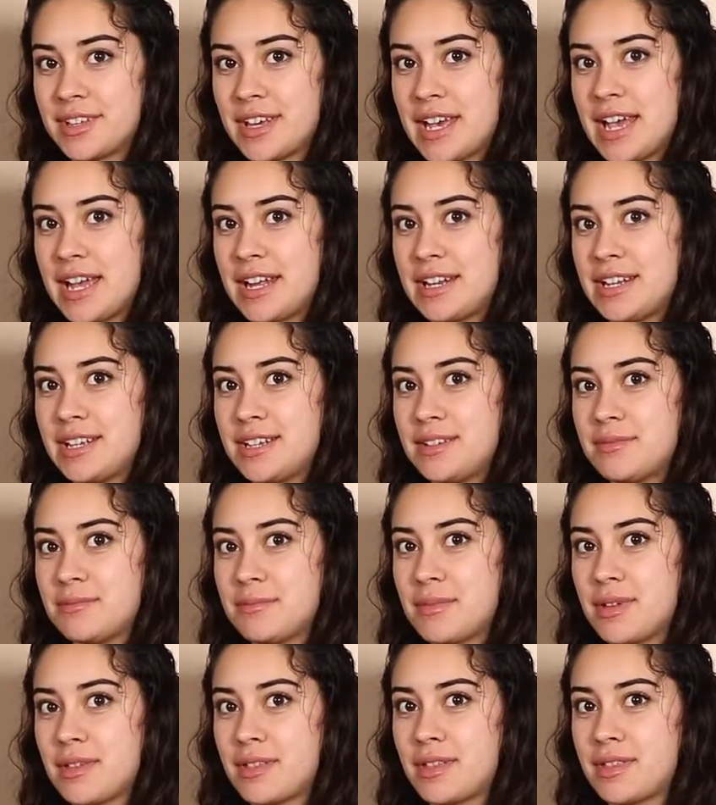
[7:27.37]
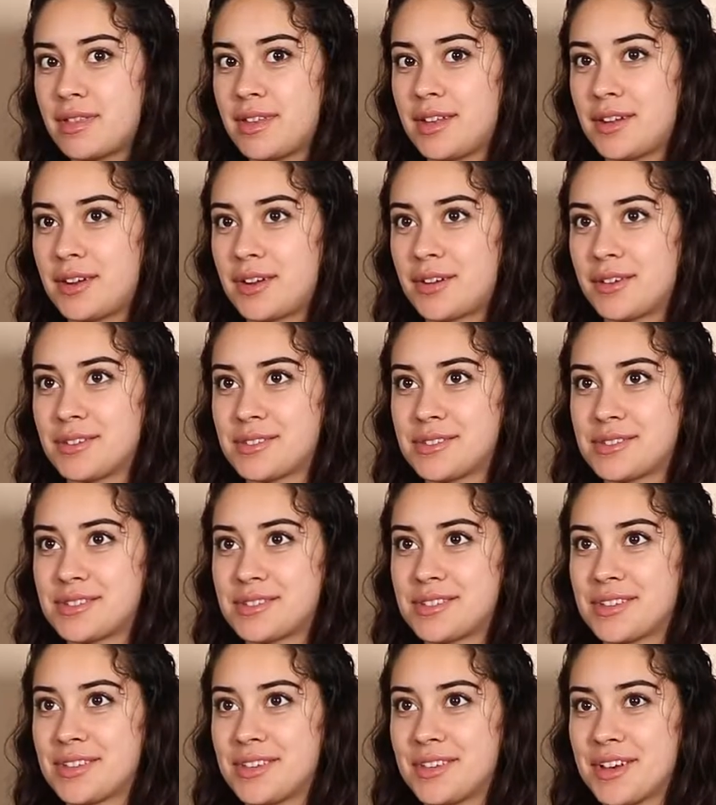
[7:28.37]
80
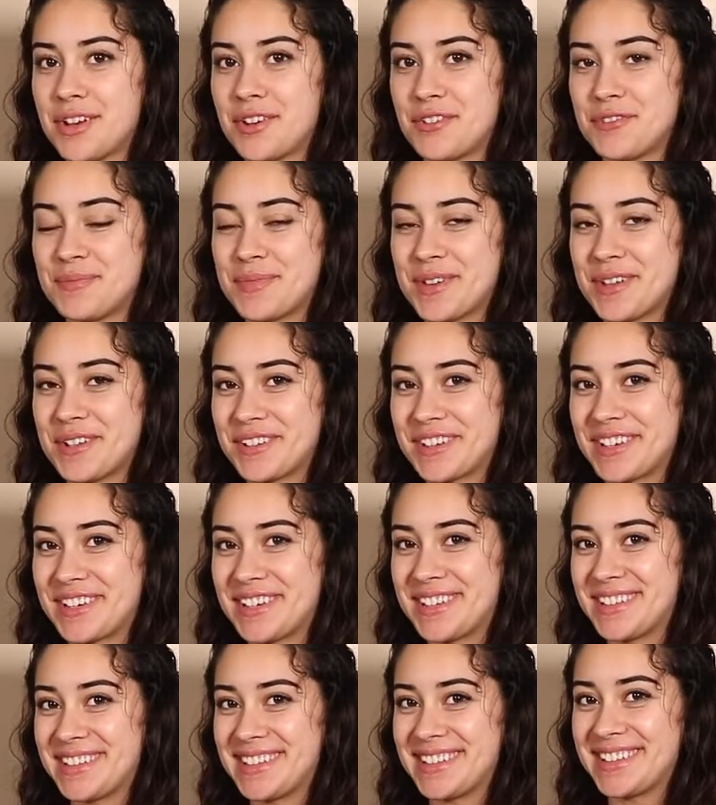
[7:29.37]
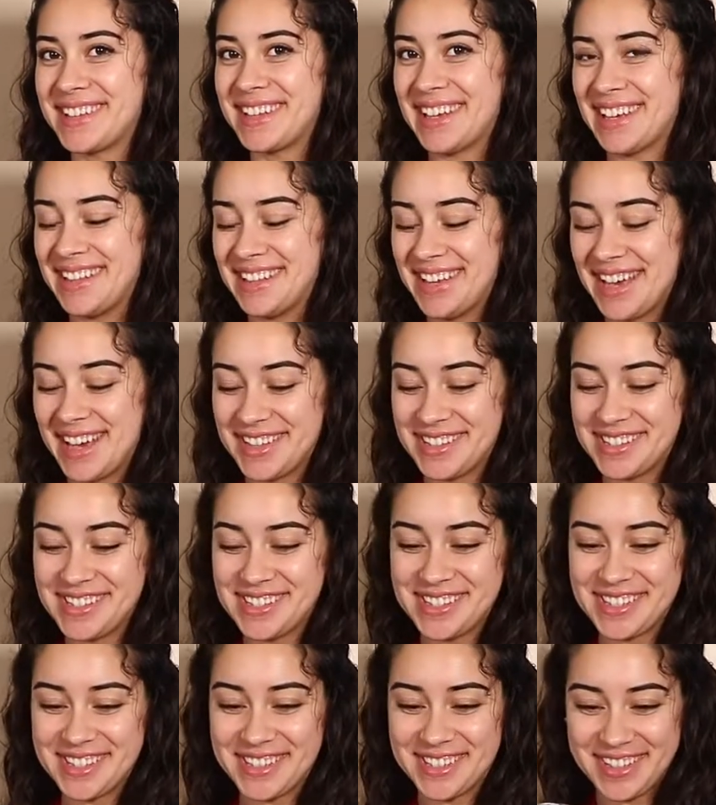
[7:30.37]
milliliters of milk.
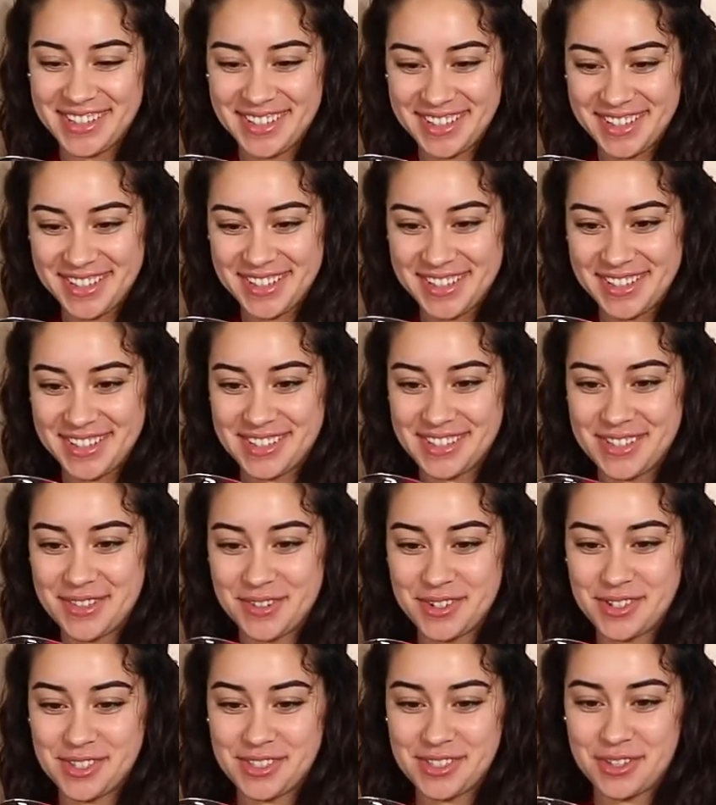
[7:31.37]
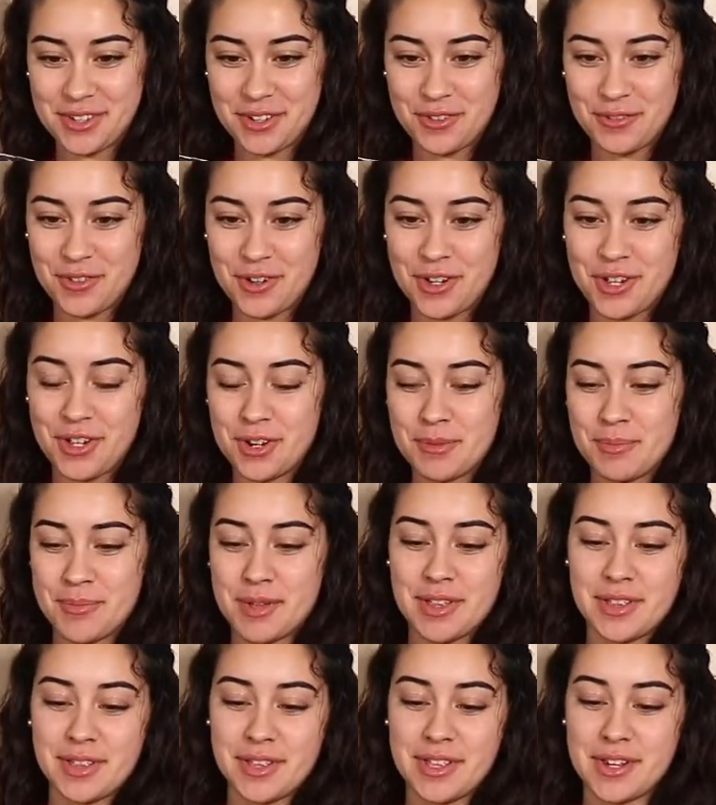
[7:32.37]
Yes. So just look for your
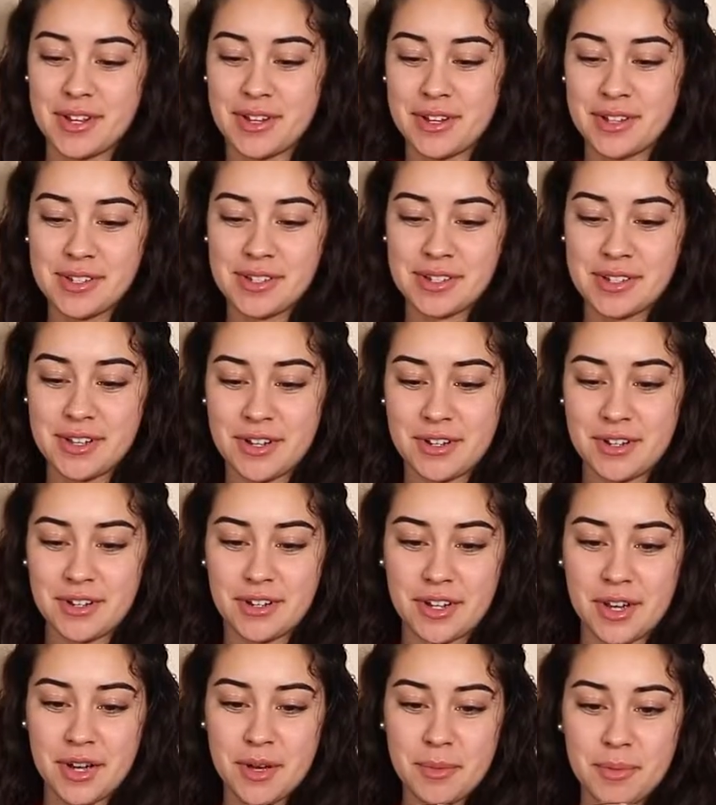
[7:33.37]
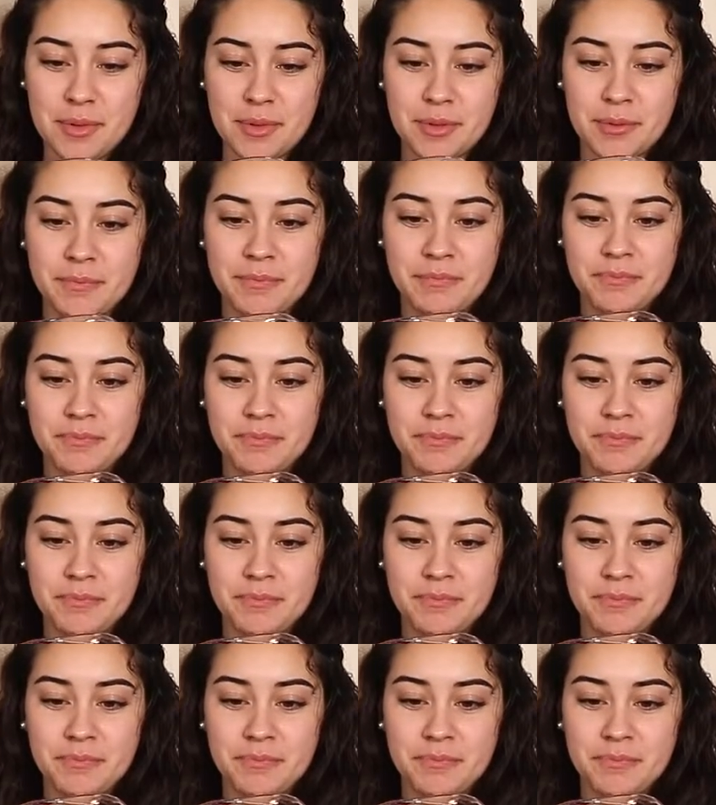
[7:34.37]
milliliters on your cup.